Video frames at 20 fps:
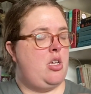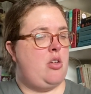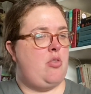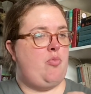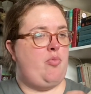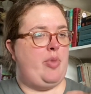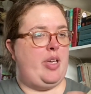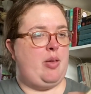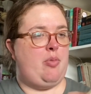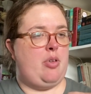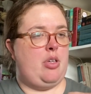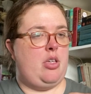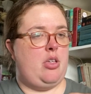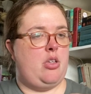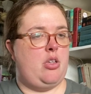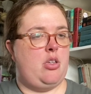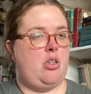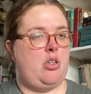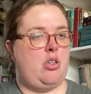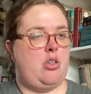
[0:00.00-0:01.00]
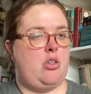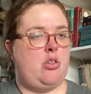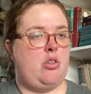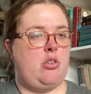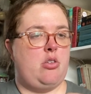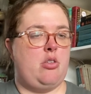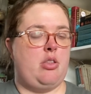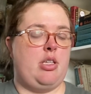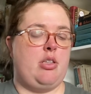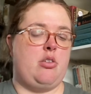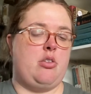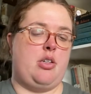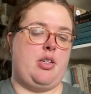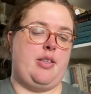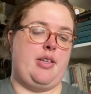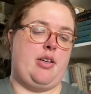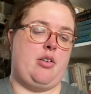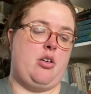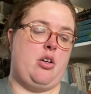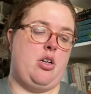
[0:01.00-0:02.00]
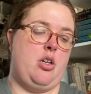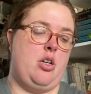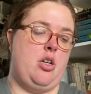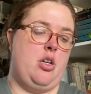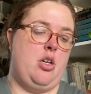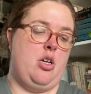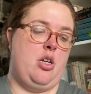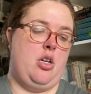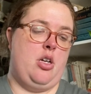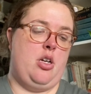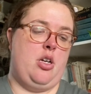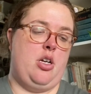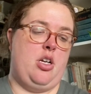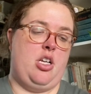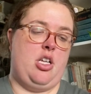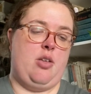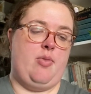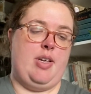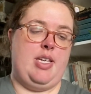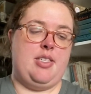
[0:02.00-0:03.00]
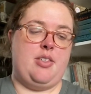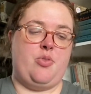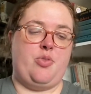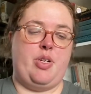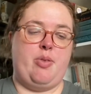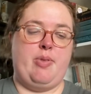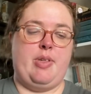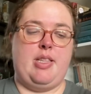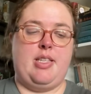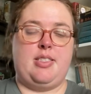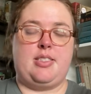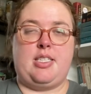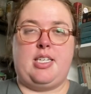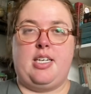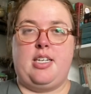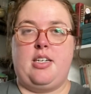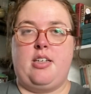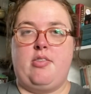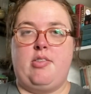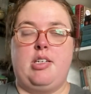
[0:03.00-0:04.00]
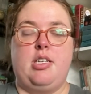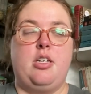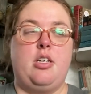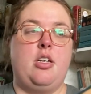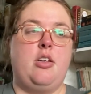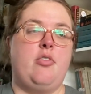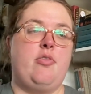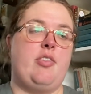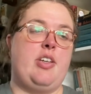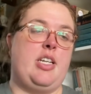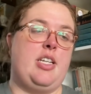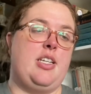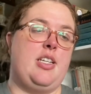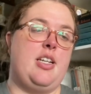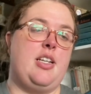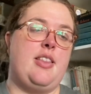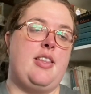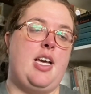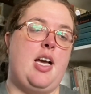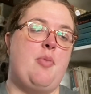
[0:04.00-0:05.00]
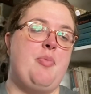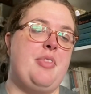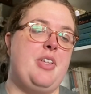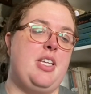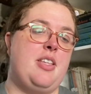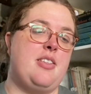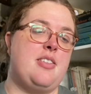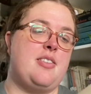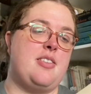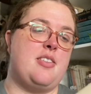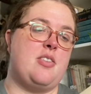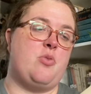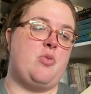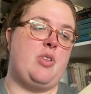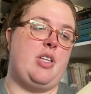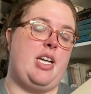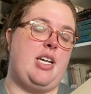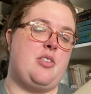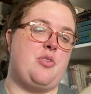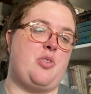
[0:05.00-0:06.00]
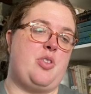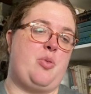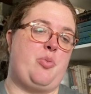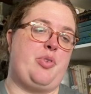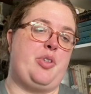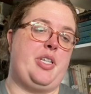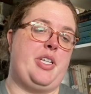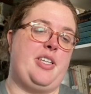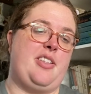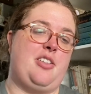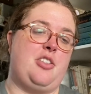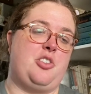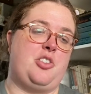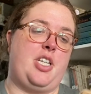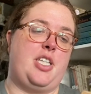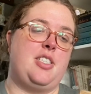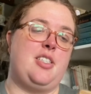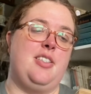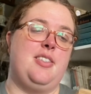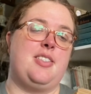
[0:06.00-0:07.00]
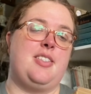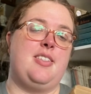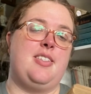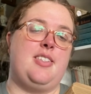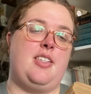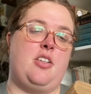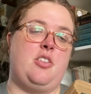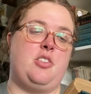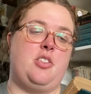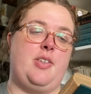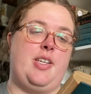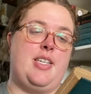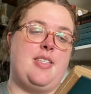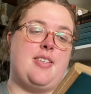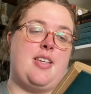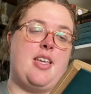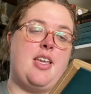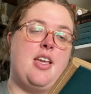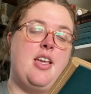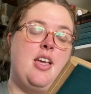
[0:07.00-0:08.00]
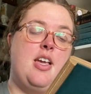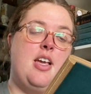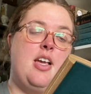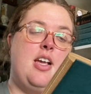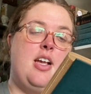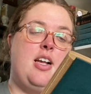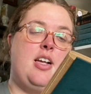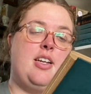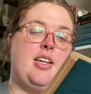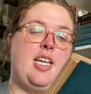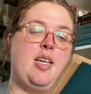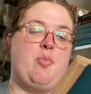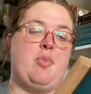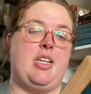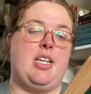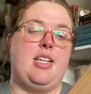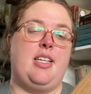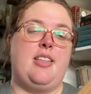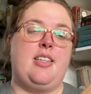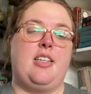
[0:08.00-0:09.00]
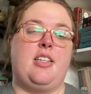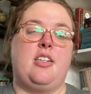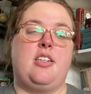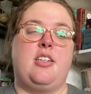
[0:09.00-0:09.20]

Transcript: Maybe. They look like they are. It has a ribbon that's kind of faded. I think this is the one that has really pretty illustrations, and this also has a name in it in the